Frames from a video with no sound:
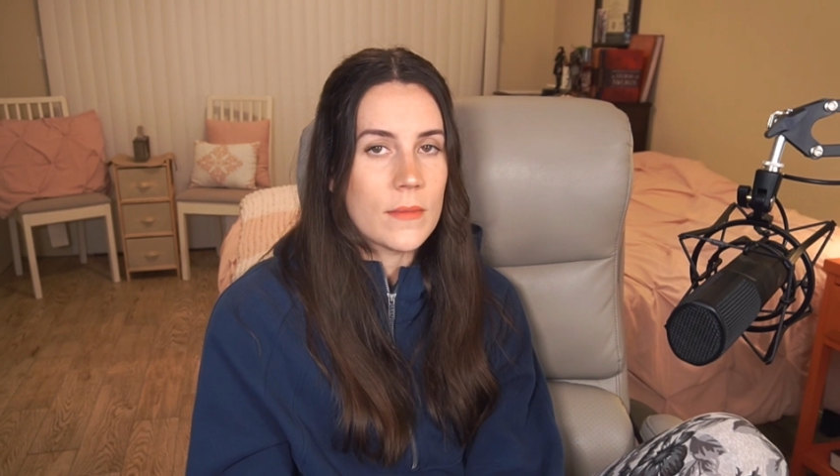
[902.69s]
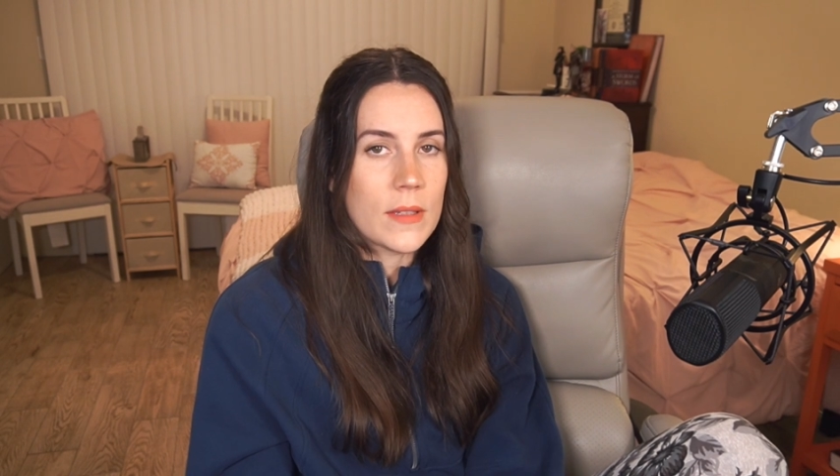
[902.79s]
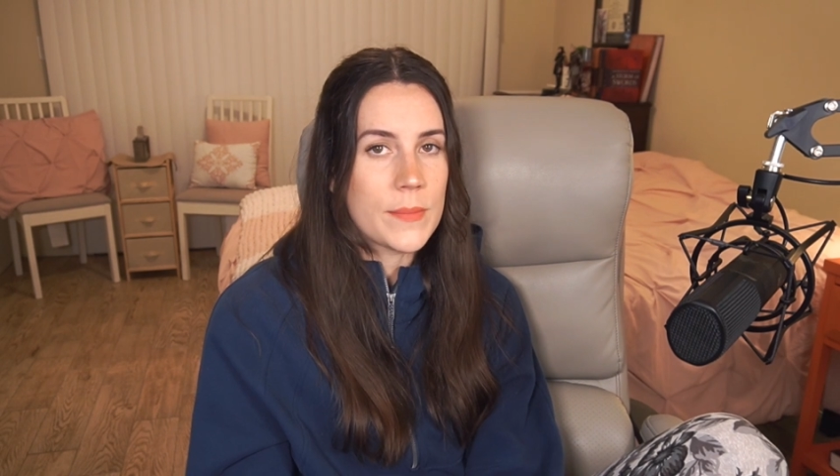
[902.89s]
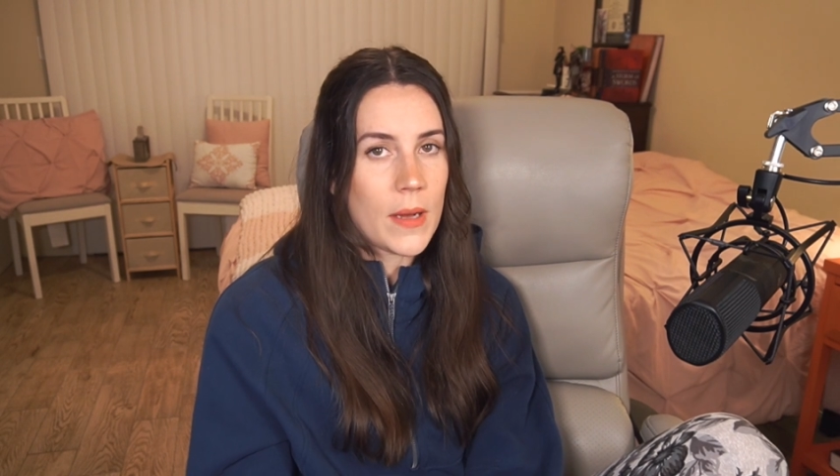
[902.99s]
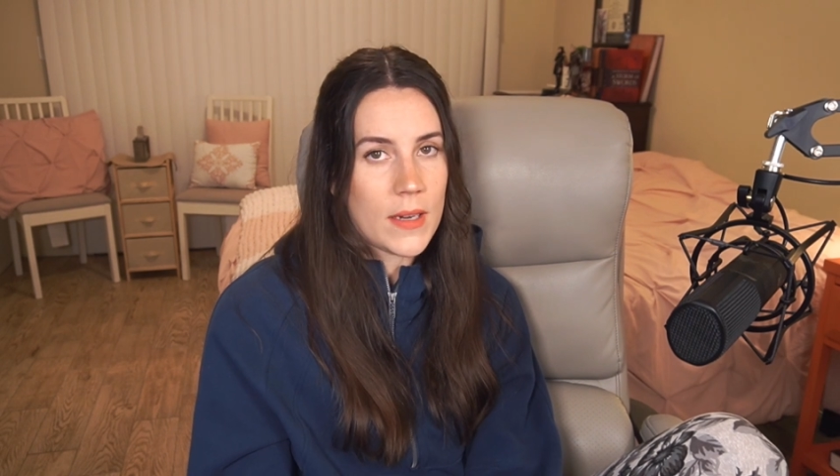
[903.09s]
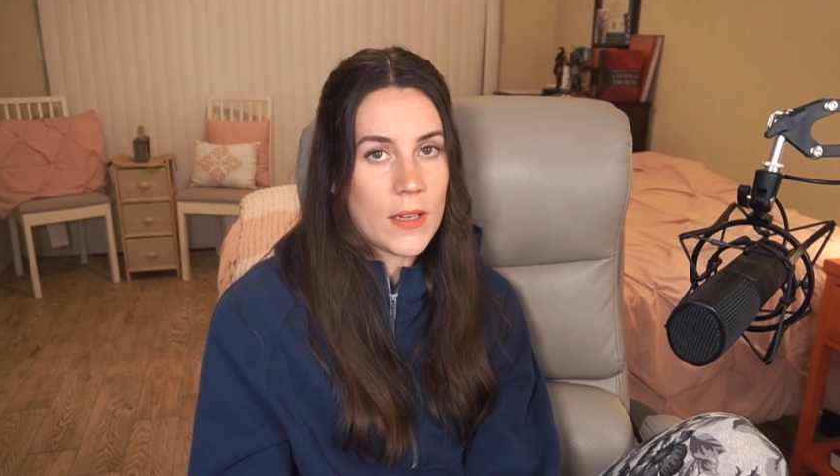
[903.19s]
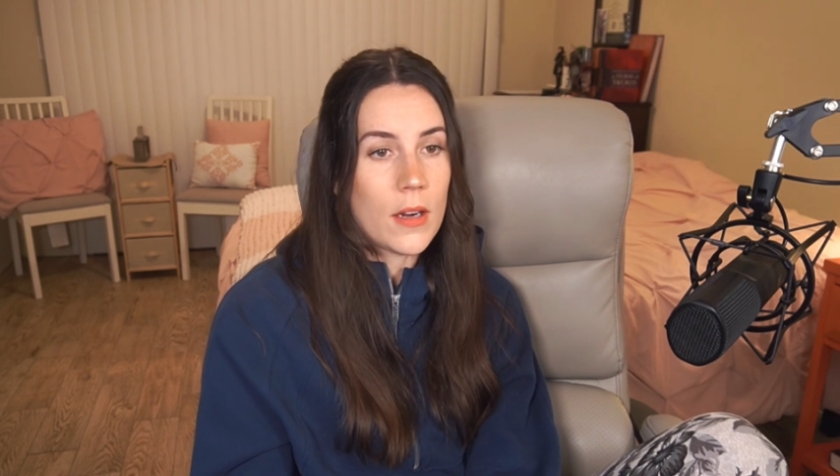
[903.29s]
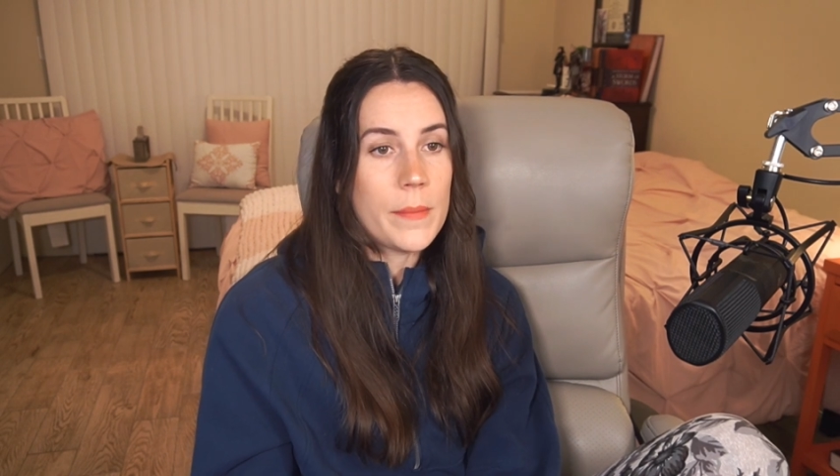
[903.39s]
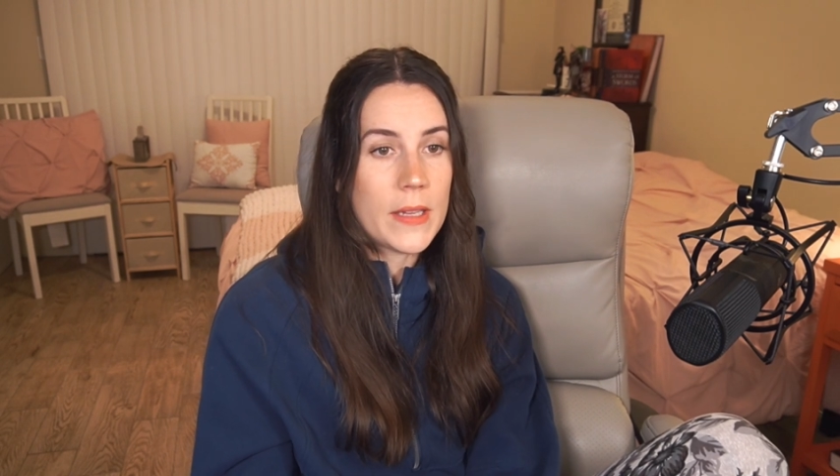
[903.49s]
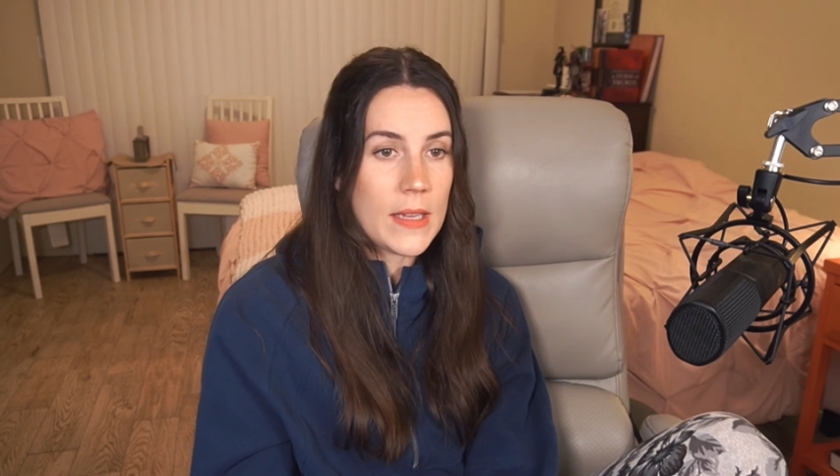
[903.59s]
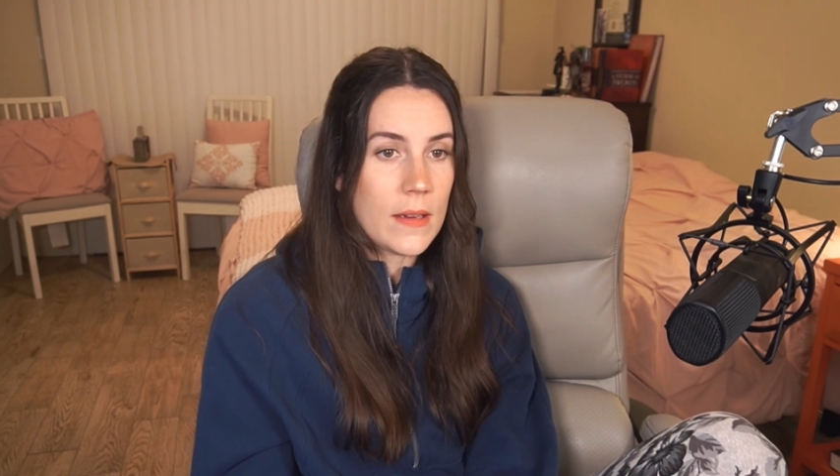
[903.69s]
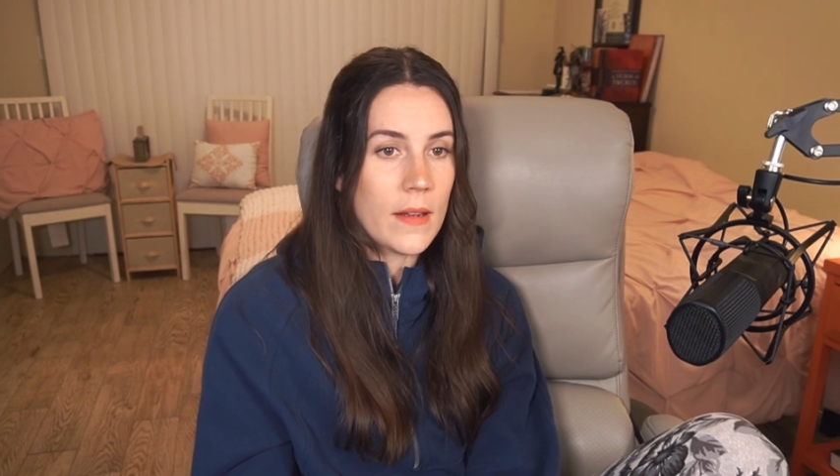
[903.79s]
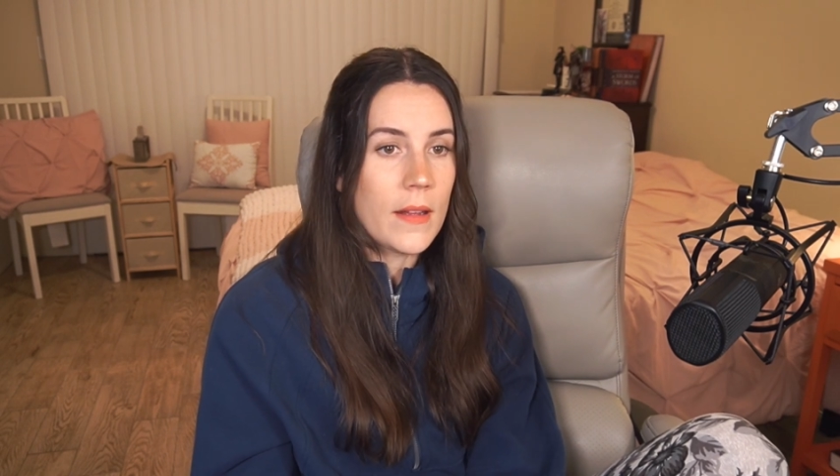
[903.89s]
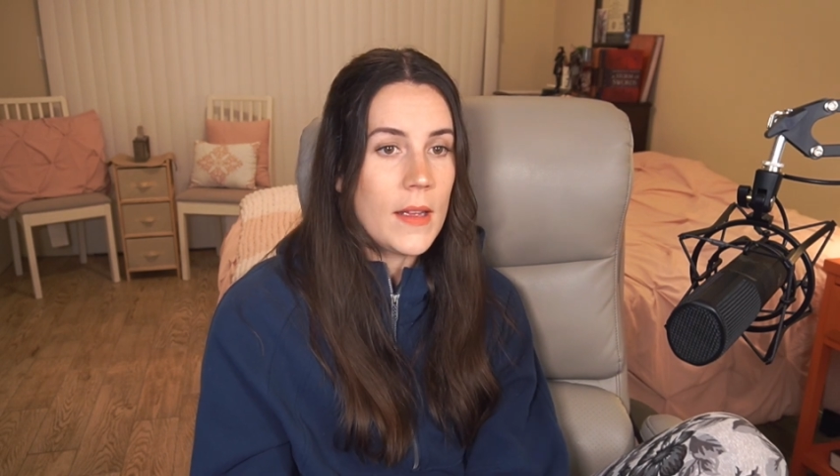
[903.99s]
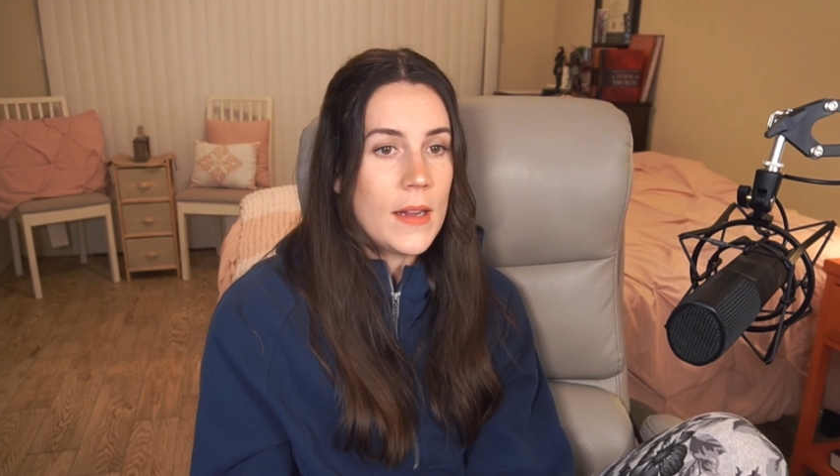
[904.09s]
his bodyguard,
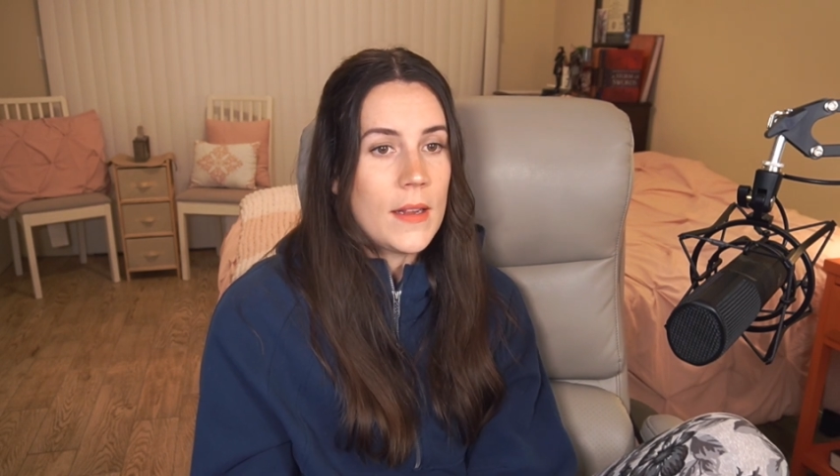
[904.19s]
Makita,